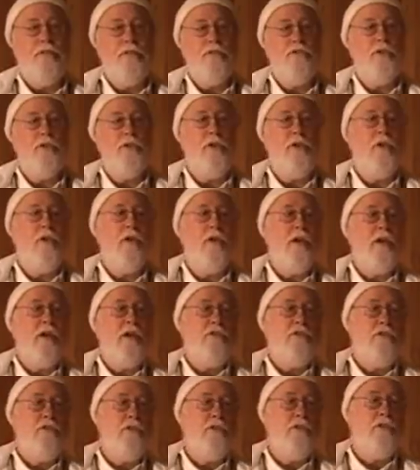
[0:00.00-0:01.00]
You see?
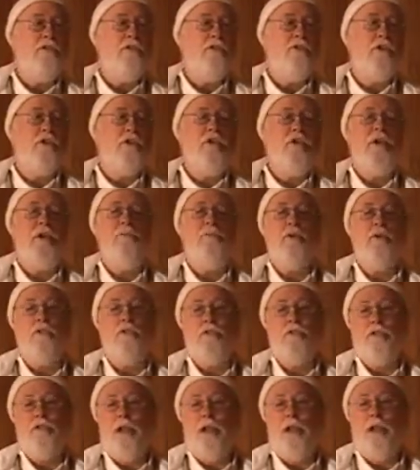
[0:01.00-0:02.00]
So this is a great
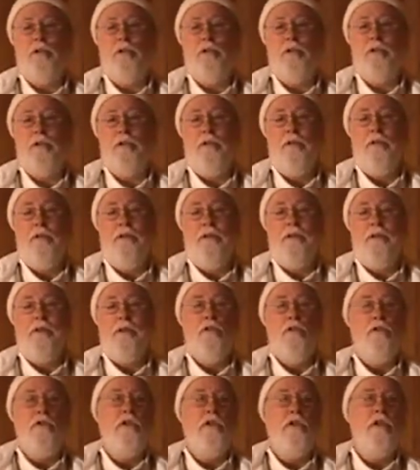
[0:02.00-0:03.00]
personality.
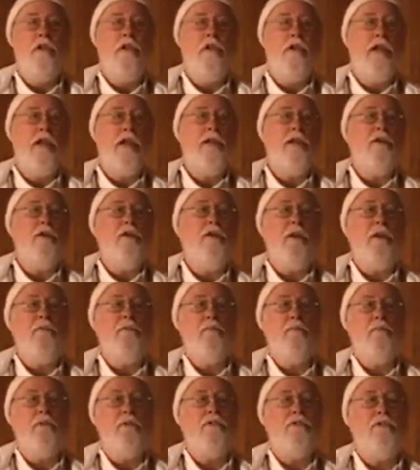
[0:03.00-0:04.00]
You look at any
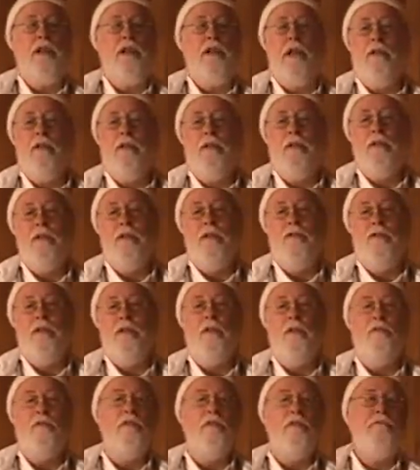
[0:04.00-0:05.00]
great personality,
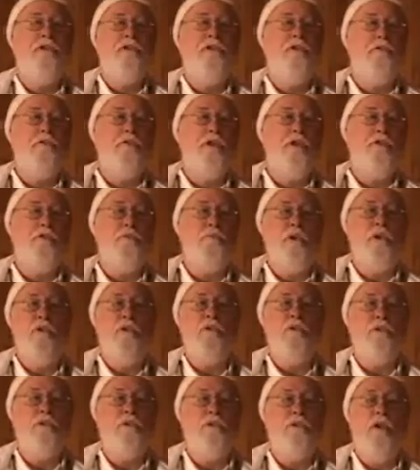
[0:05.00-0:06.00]
or even a rich
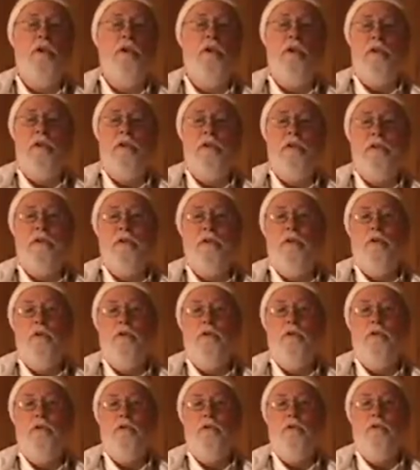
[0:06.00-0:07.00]
person, you
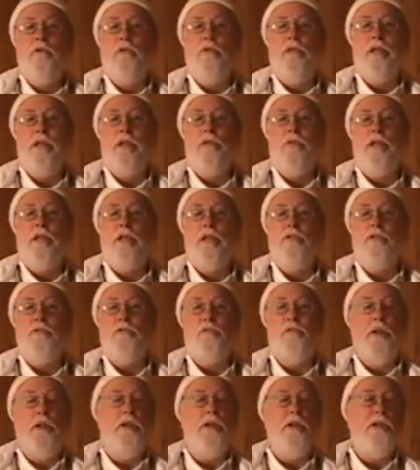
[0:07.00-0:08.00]
know, who has lots
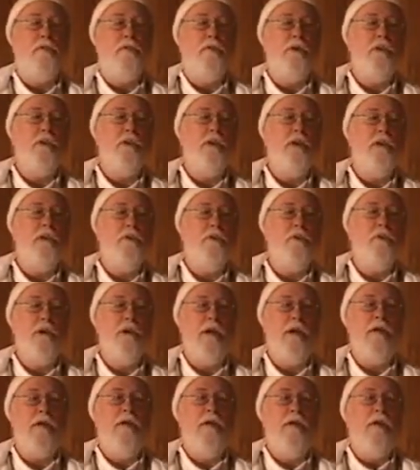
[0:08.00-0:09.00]
of money, what are they
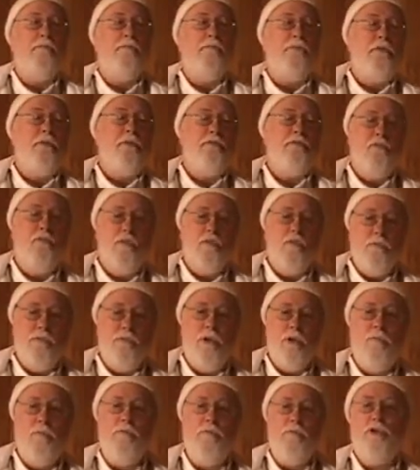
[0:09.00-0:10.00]
doing? They form
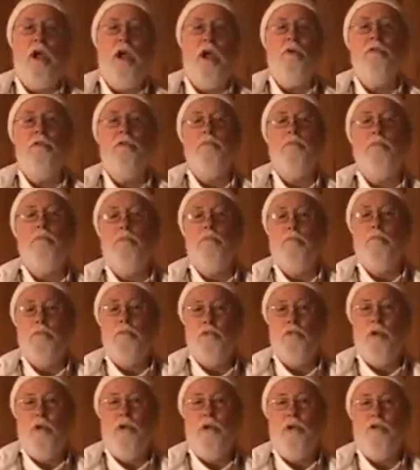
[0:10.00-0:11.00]
some charitable
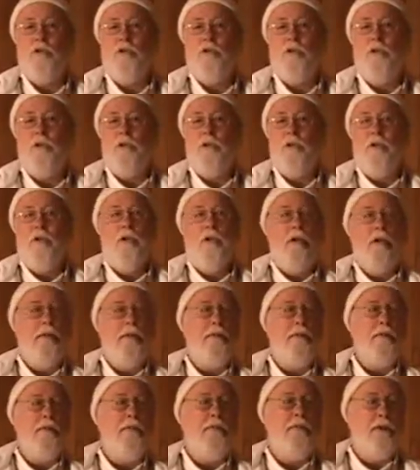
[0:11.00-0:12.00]
trust,
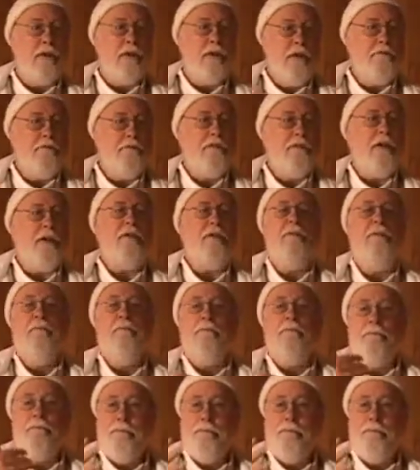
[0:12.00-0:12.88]
and then they're giving